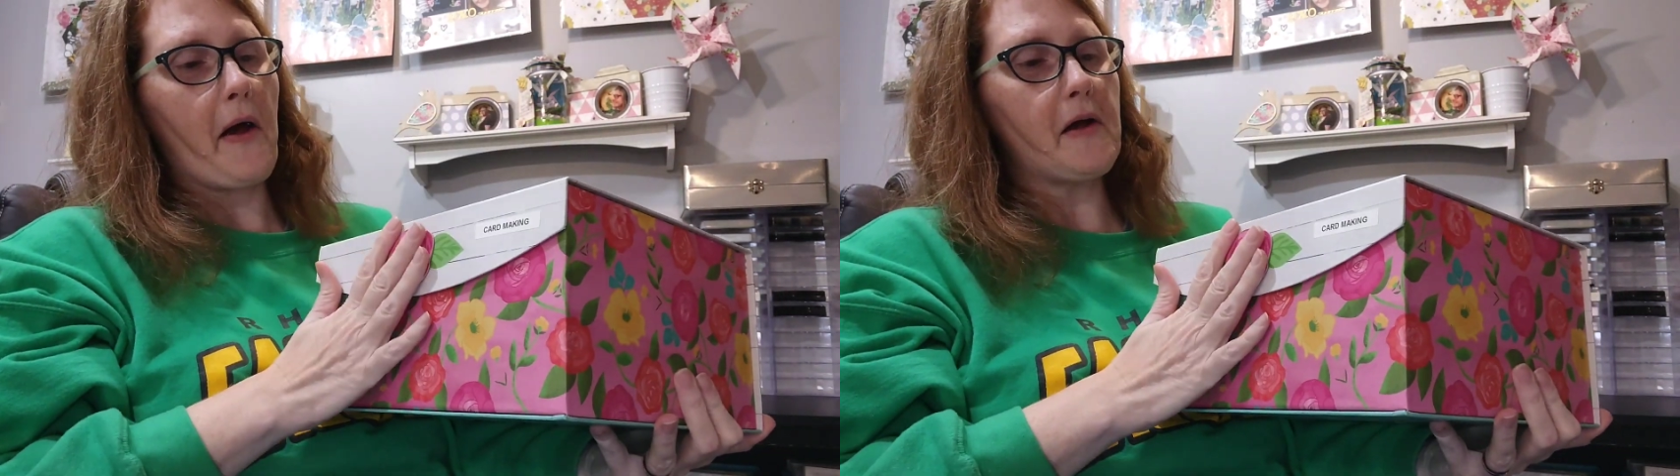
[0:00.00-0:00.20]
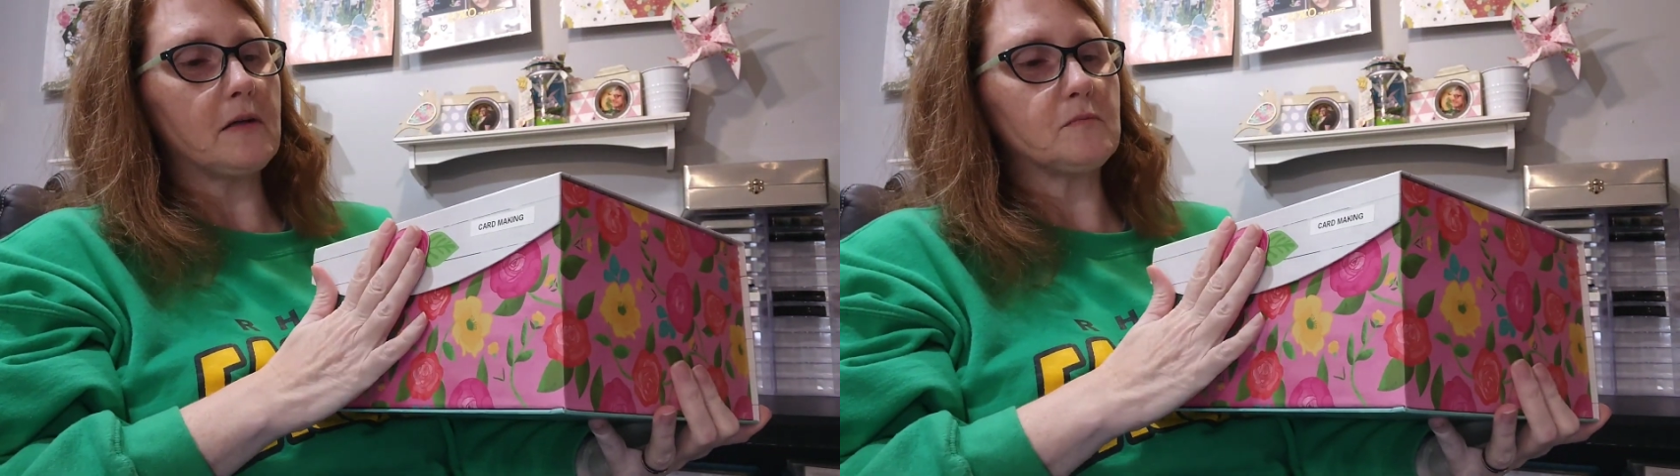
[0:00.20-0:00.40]

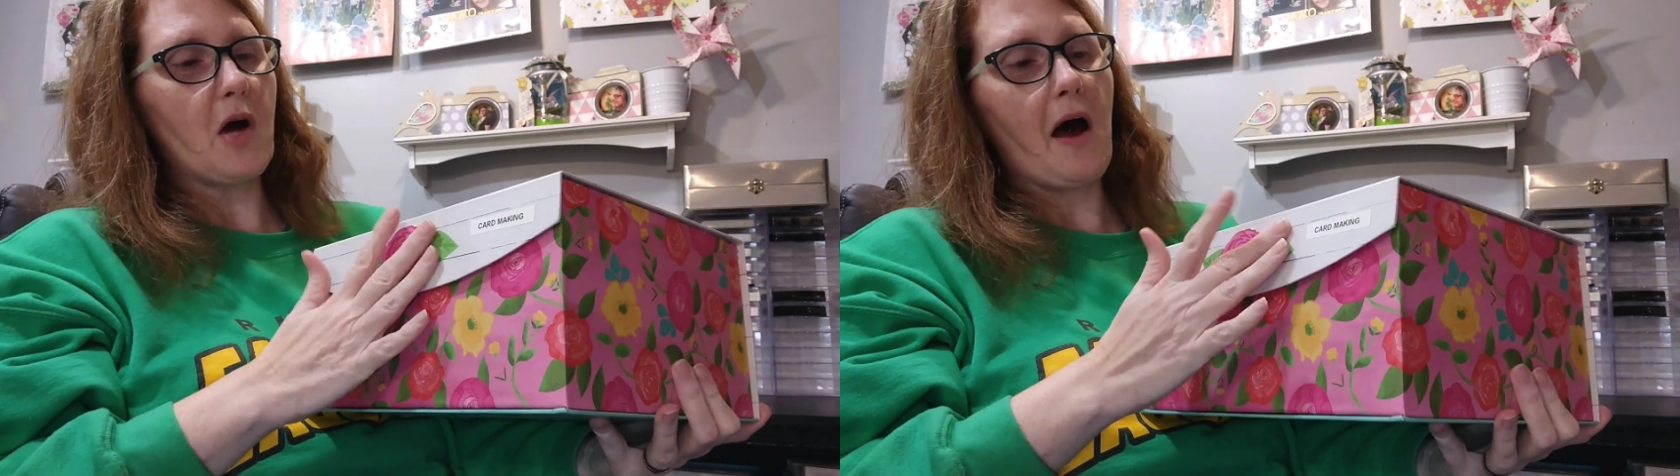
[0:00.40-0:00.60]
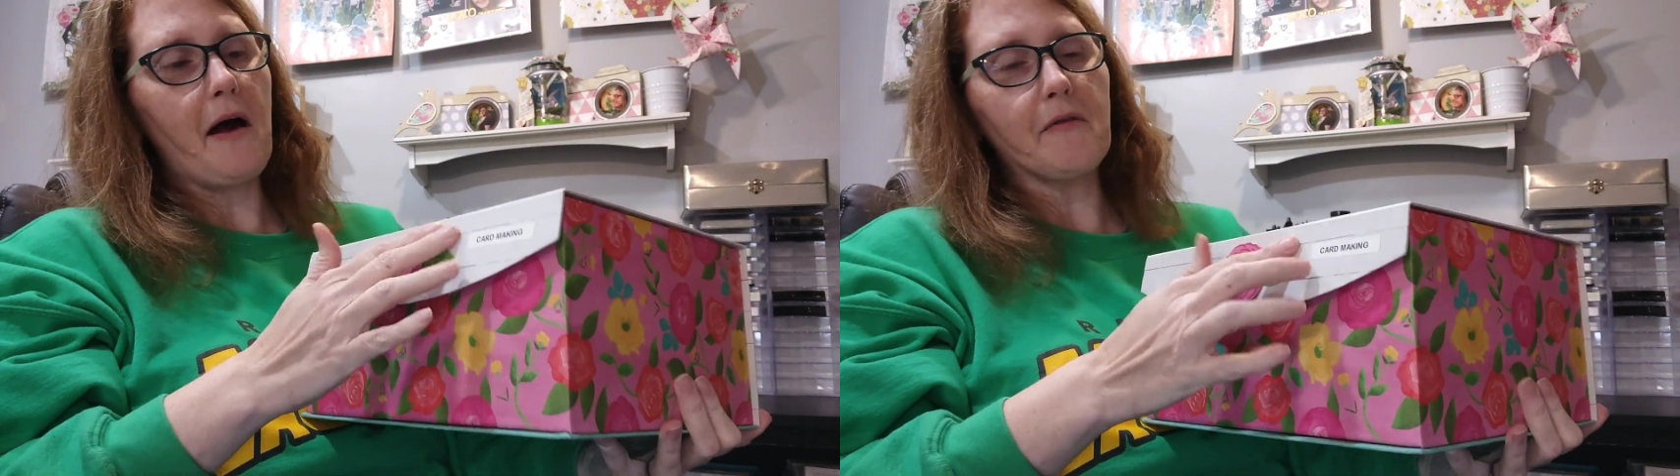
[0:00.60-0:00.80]

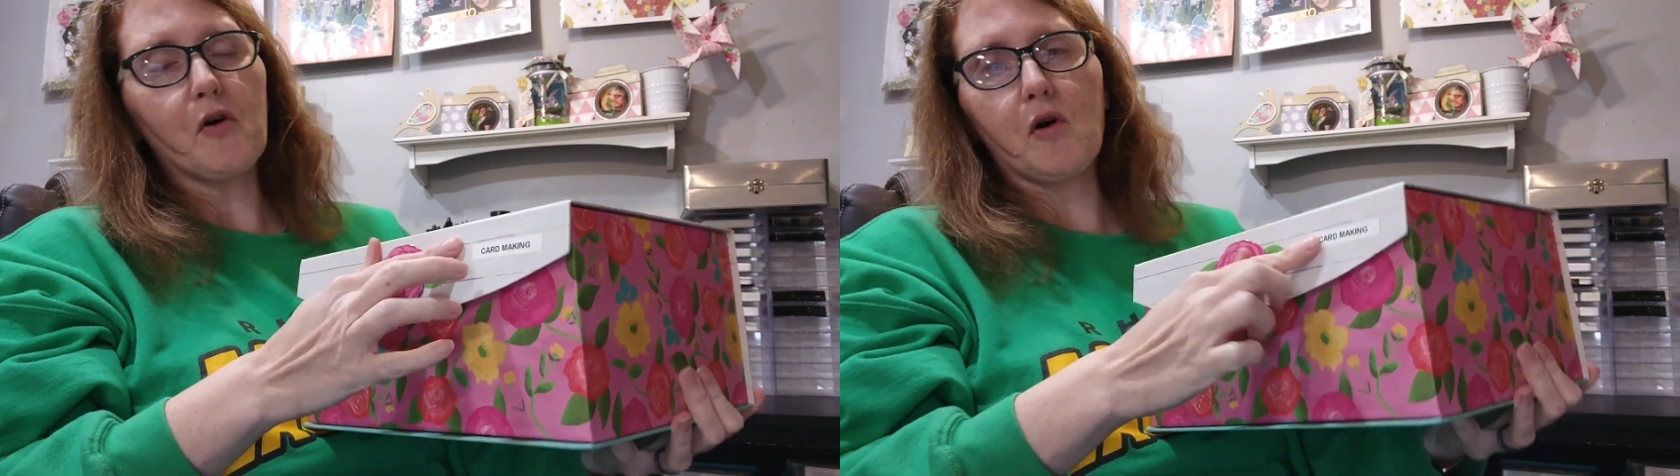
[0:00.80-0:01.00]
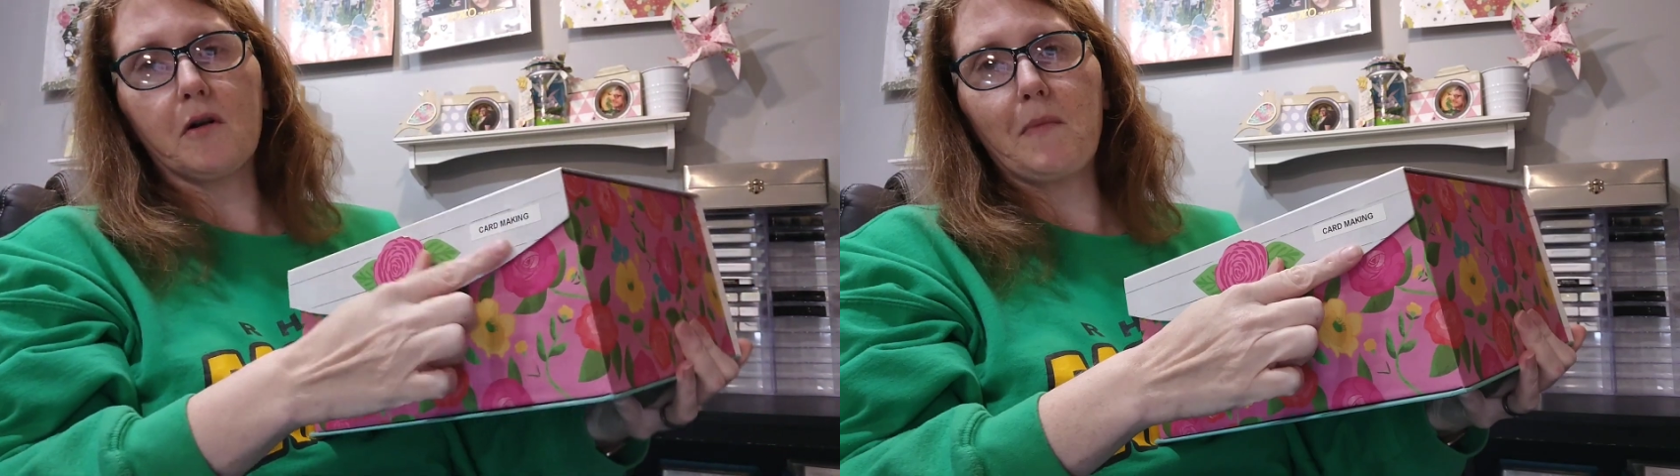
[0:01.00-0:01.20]
I
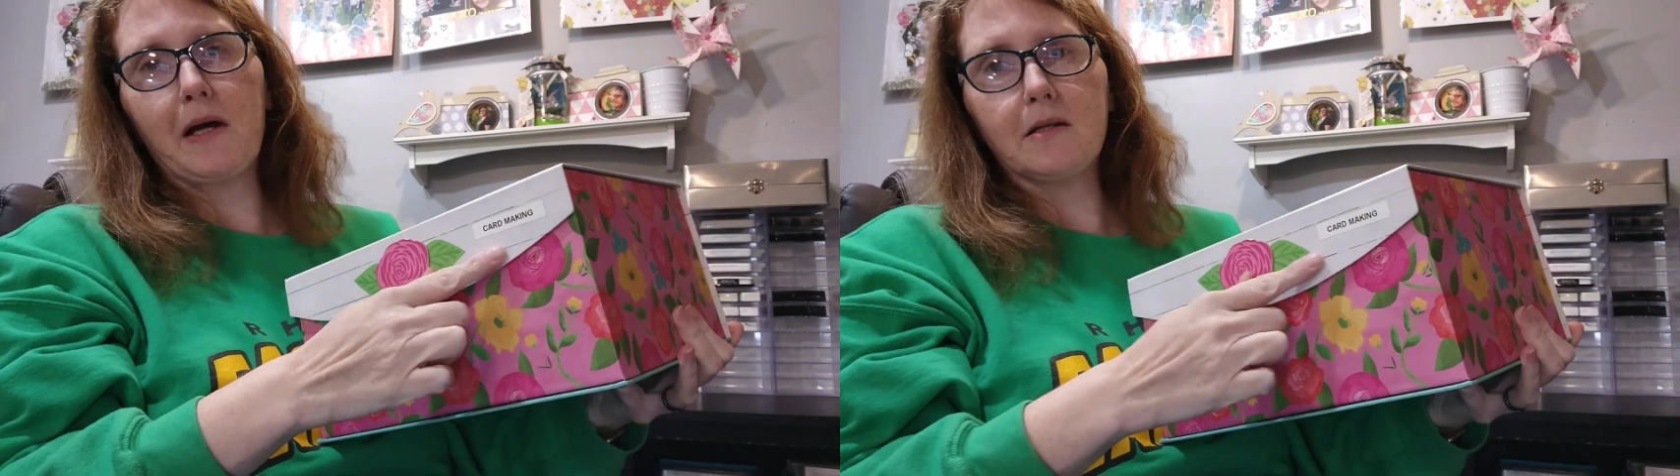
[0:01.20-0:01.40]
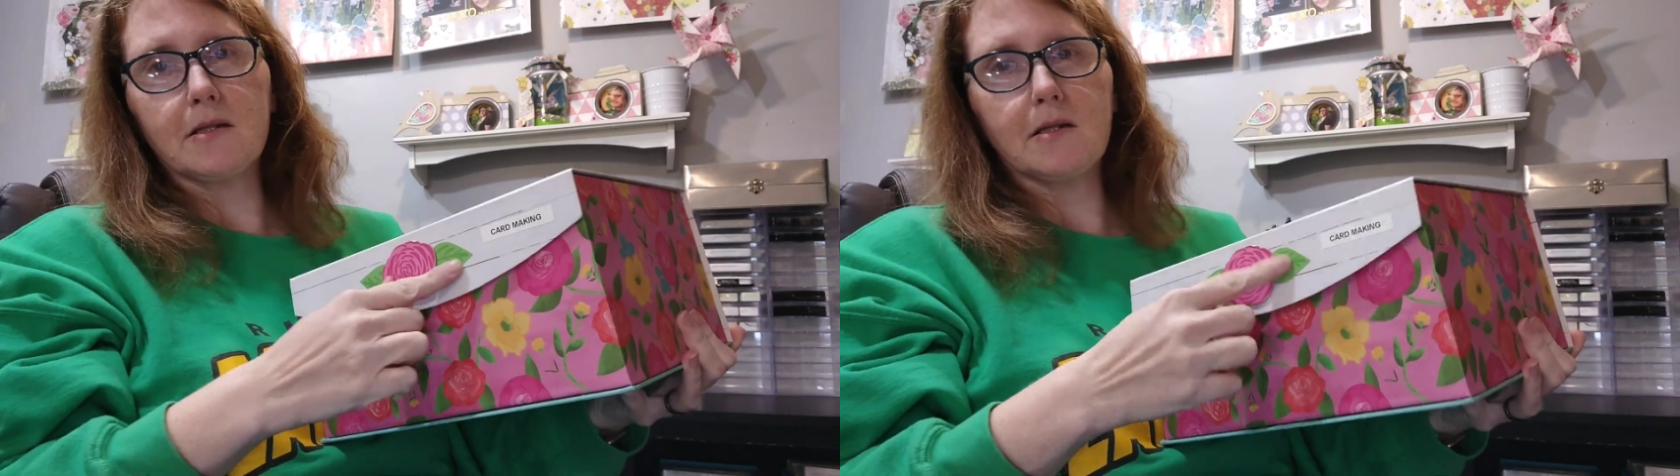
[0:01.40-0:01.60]
have card
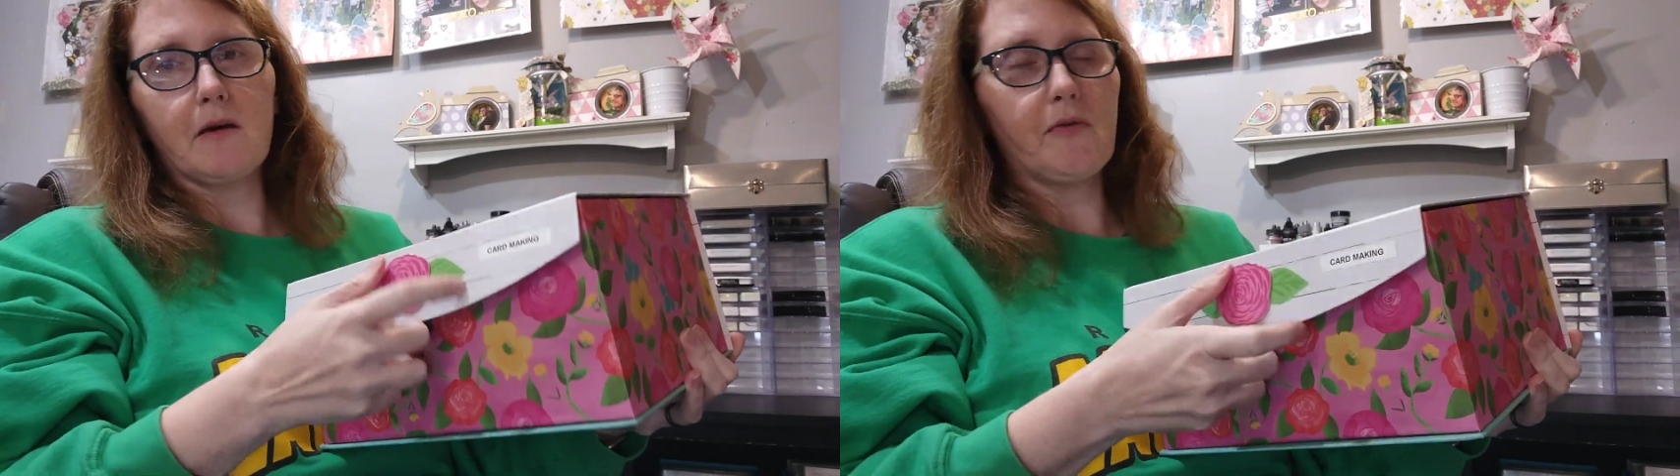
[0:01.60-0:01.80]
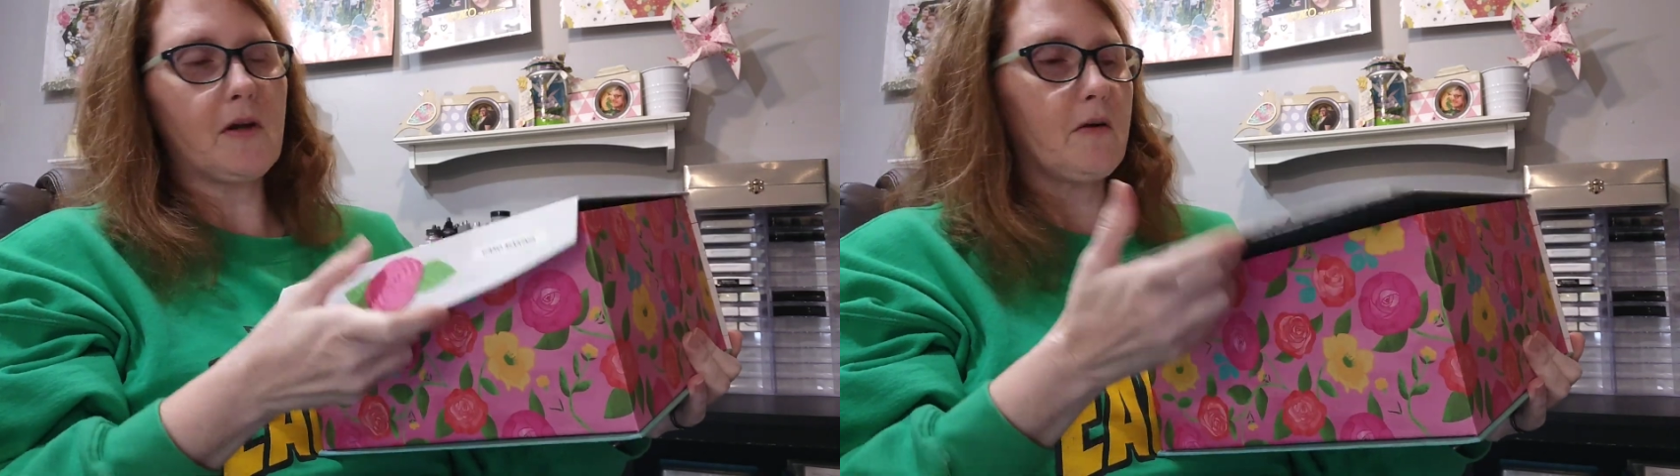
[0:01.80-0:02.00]
making
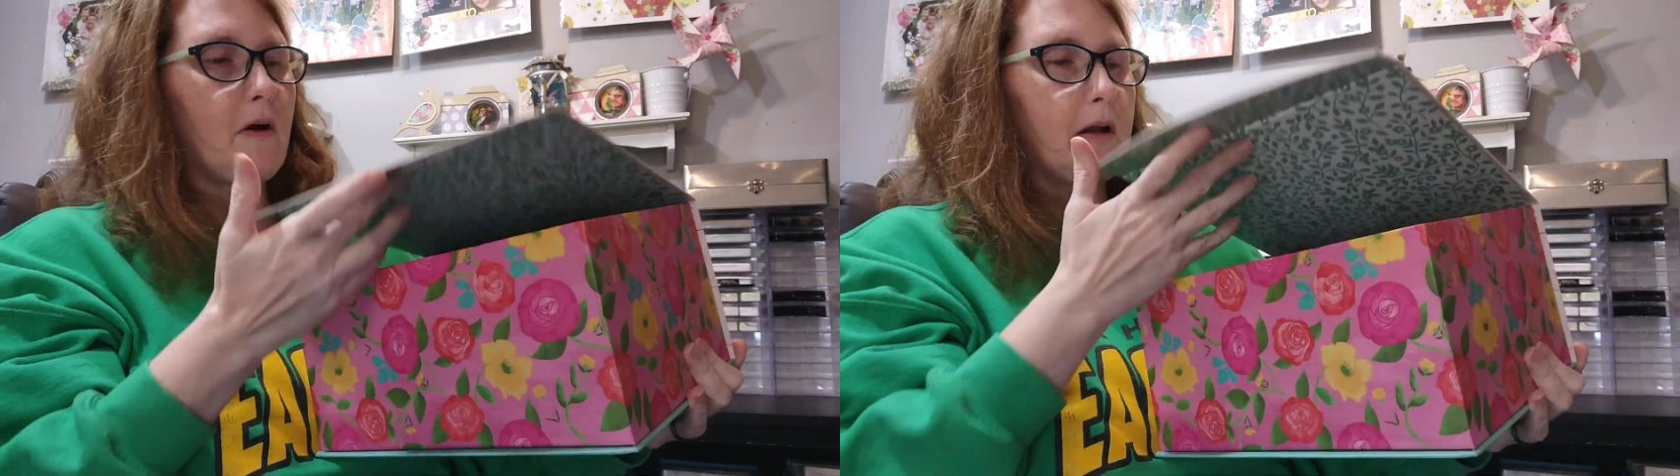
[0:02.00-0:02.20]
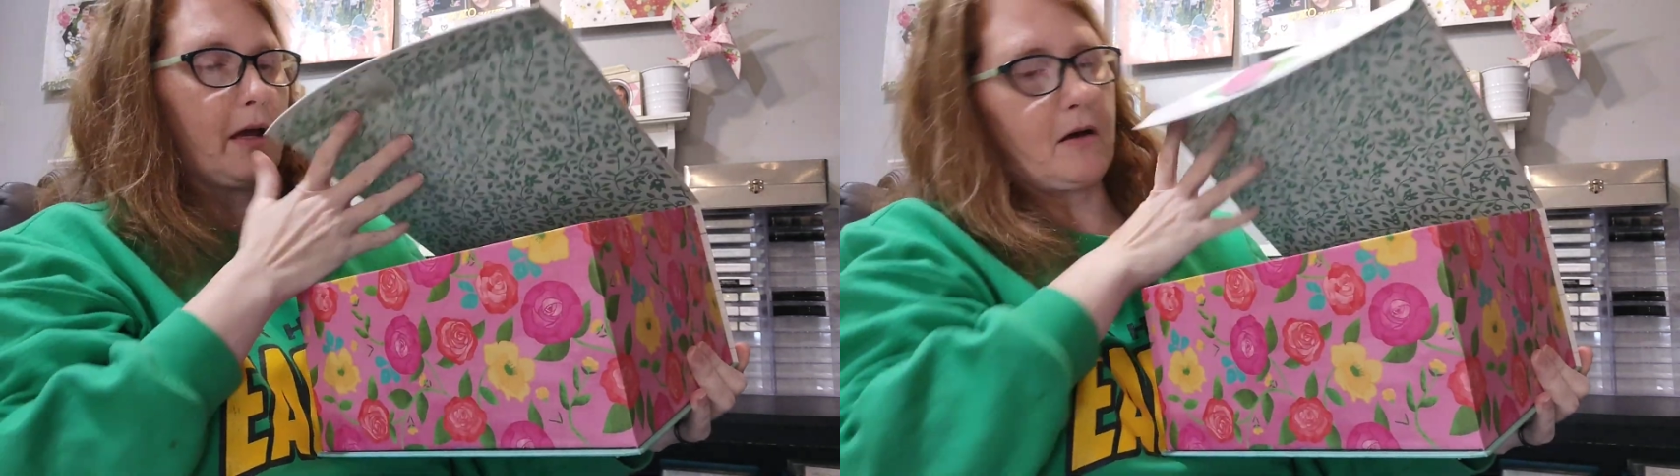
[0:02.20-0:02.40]
stuff in it
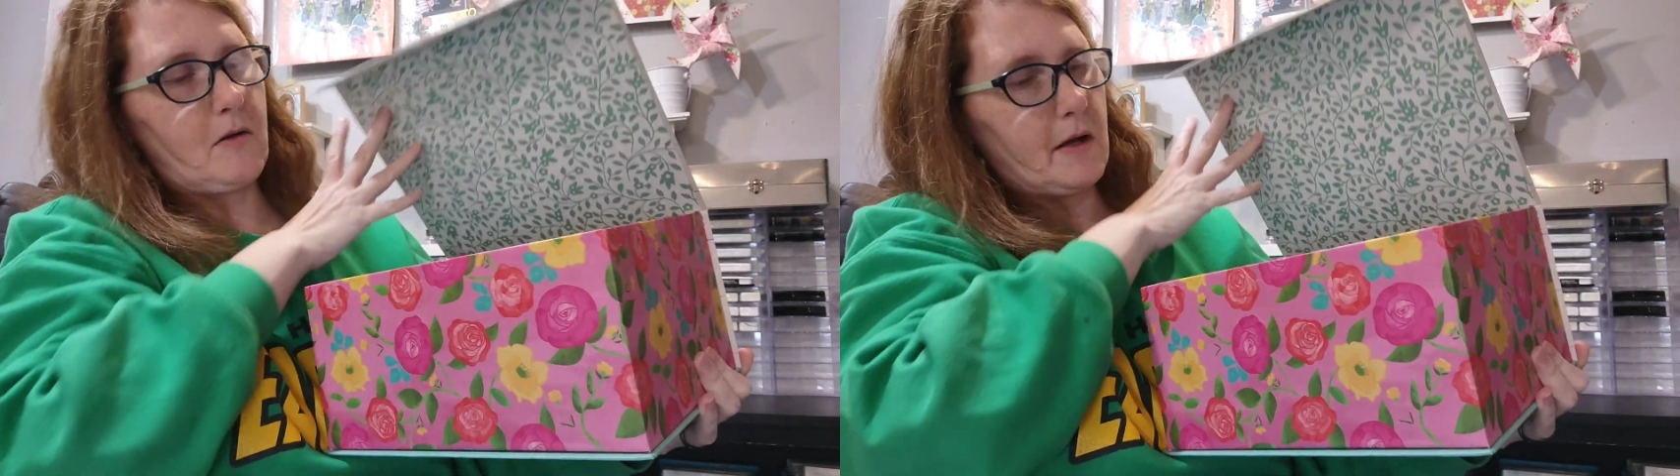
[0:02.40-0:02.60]
right now,